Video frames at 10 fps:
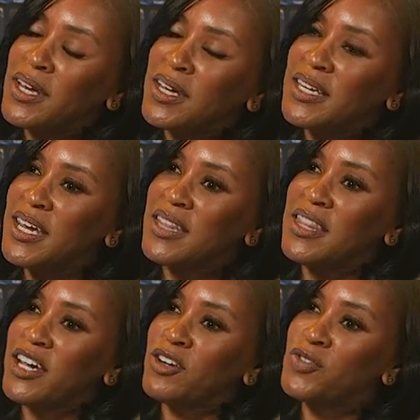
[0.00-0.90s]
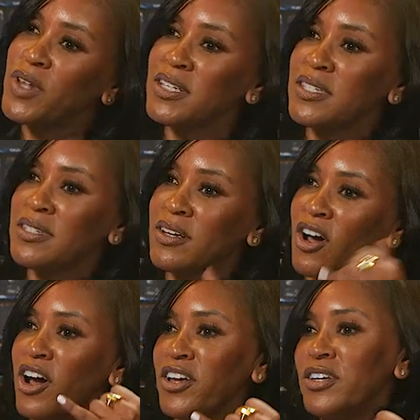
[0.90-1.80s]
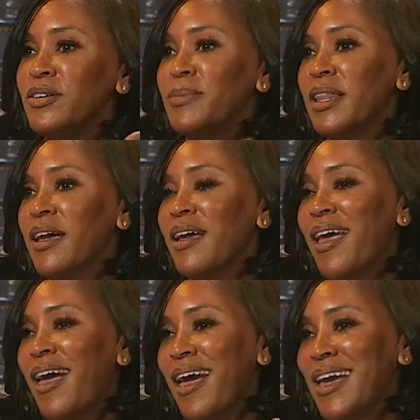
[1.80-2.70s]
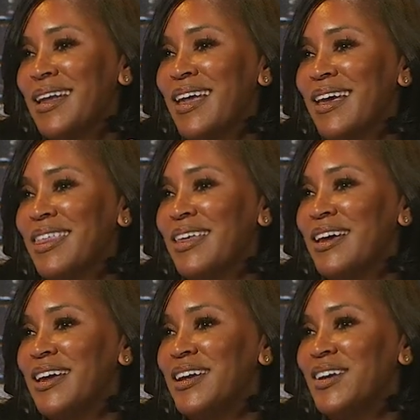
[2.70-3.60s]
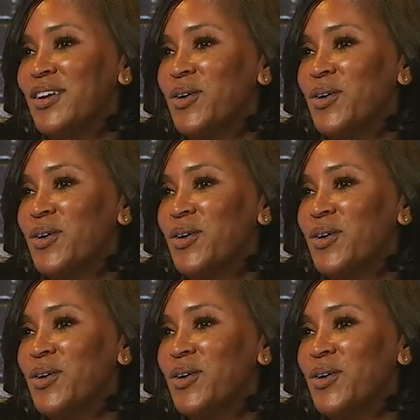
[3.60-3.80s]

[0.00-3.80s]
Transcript: get there? Do they call you and be like, hey, Nathan?